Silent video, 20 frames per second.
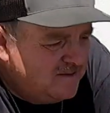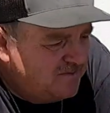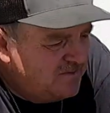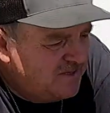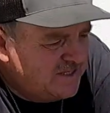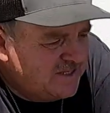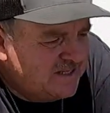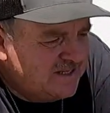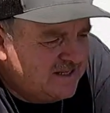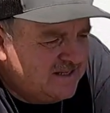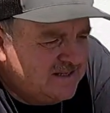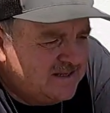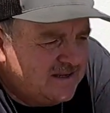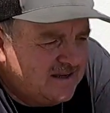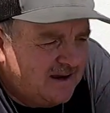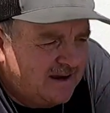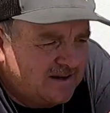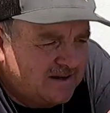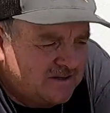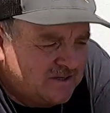This is
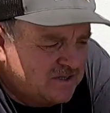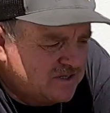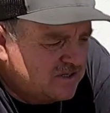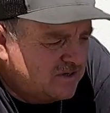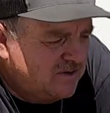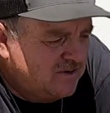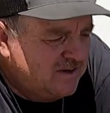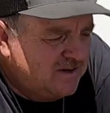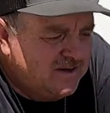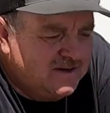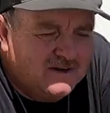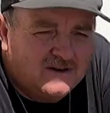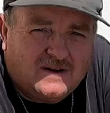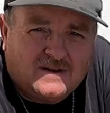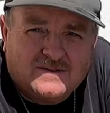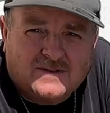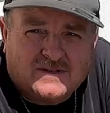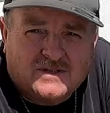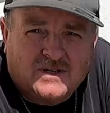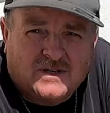easy. I can just go here
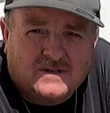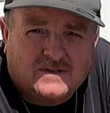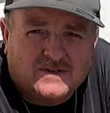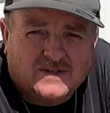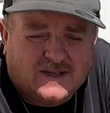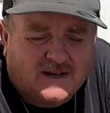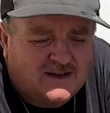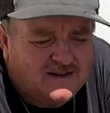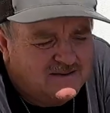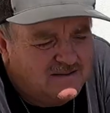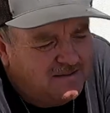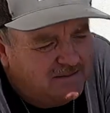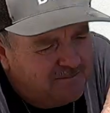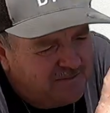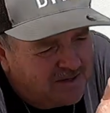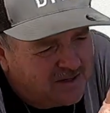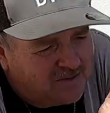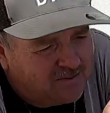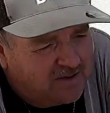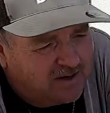on the Jungle site,
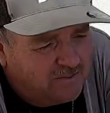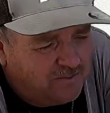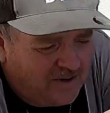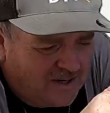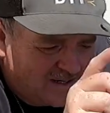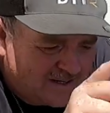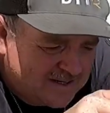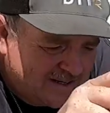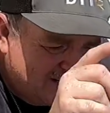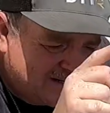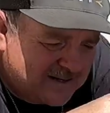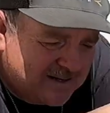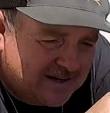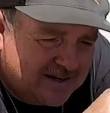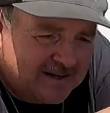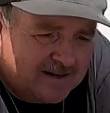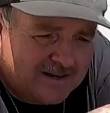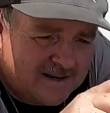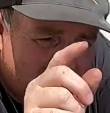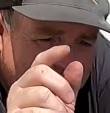pick what I want, click,
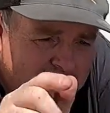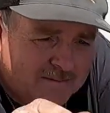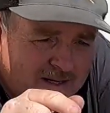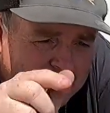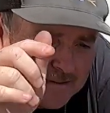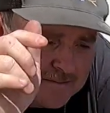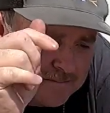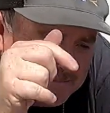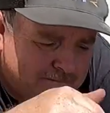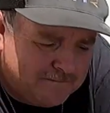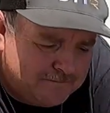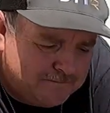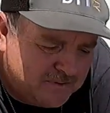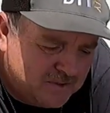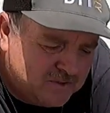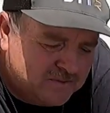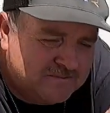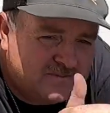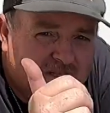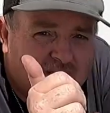click, click, click,
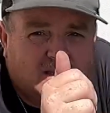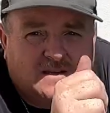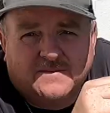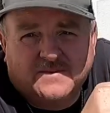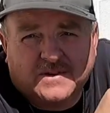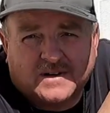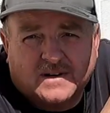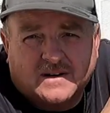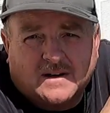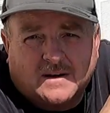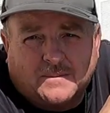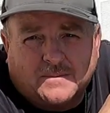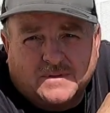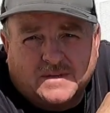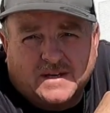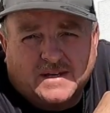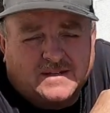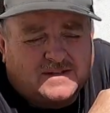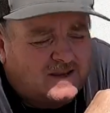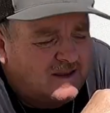boom, delivered in a couple
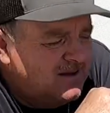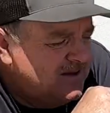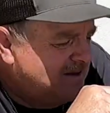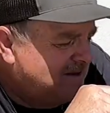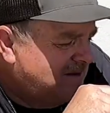days.